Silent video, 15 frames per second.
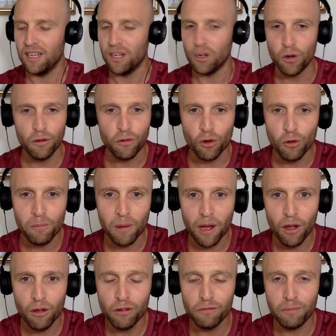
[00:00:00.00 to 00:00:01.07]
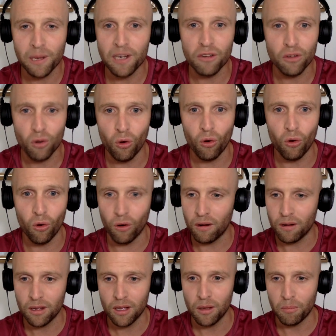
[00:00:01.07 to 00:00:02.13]
Who've been your
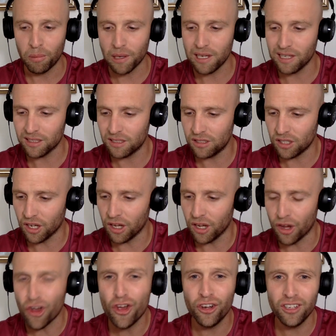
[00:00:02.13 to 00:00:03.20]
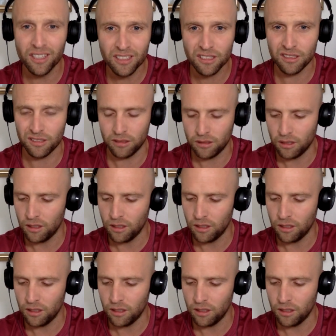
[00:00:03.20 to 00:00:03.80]
biggest earners?